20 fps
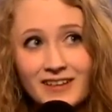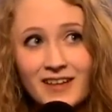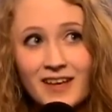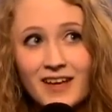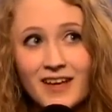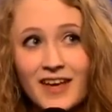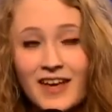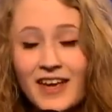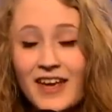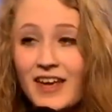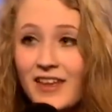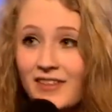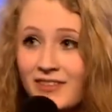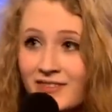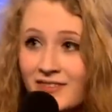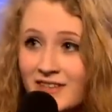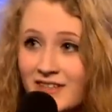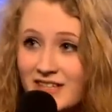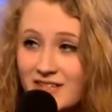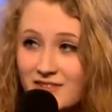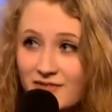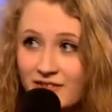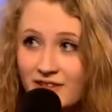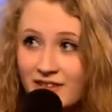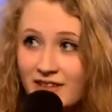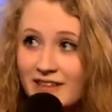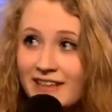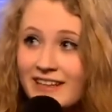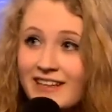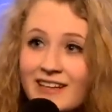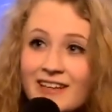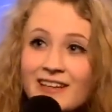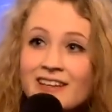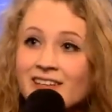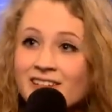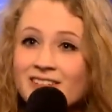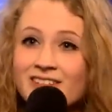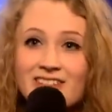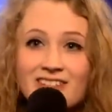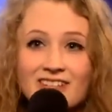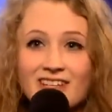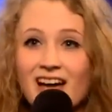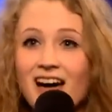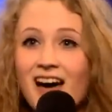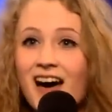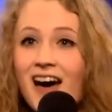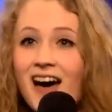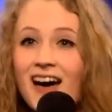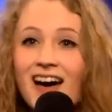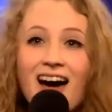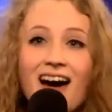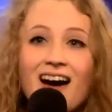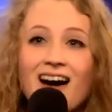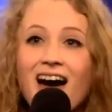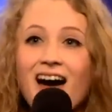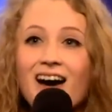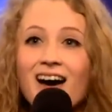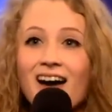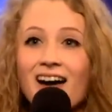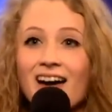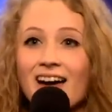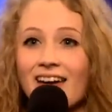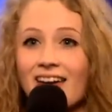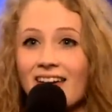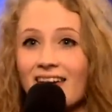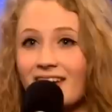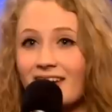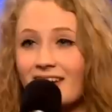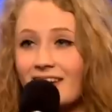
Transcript: and this feeling inside.